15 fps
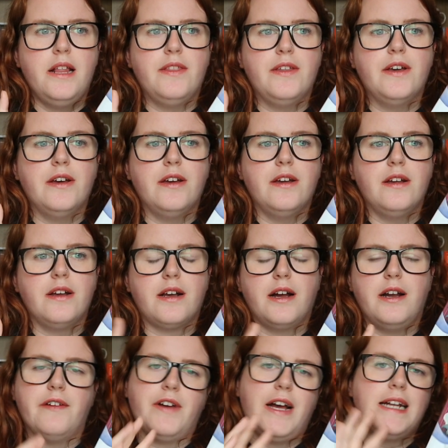the
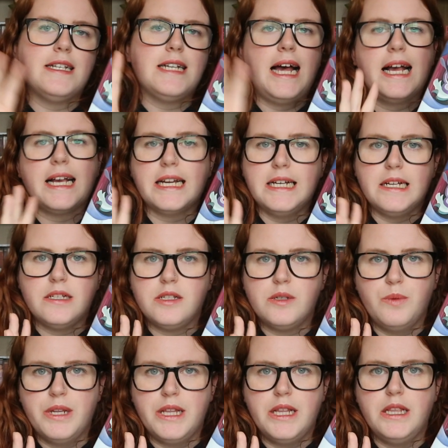kind of antagonists
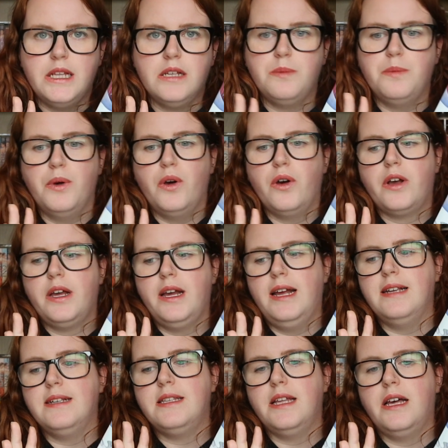within this book
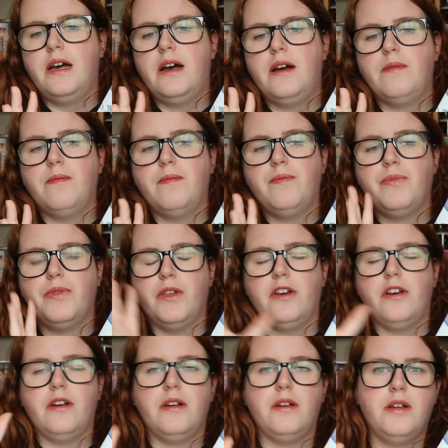is
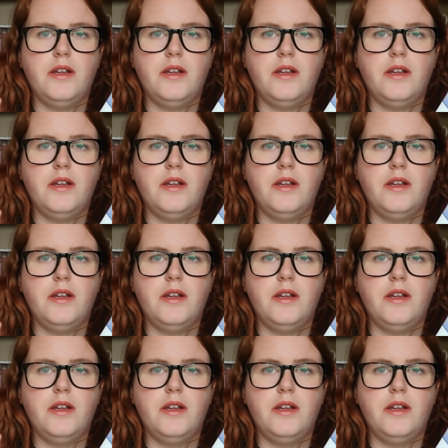the